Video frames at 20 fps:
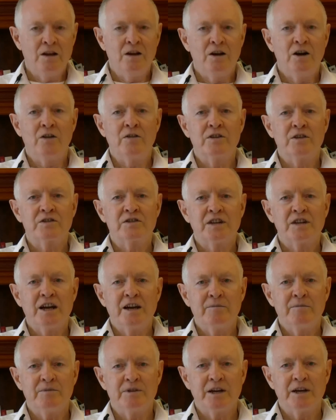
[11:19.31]
On the
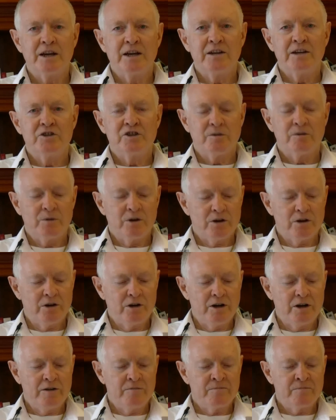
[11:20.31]
same day,
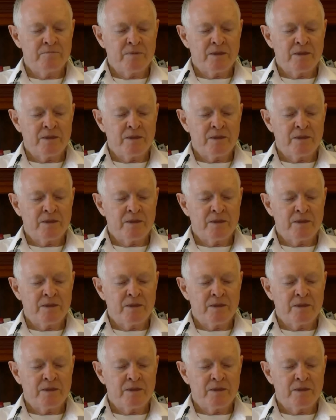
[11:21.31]
Gemini,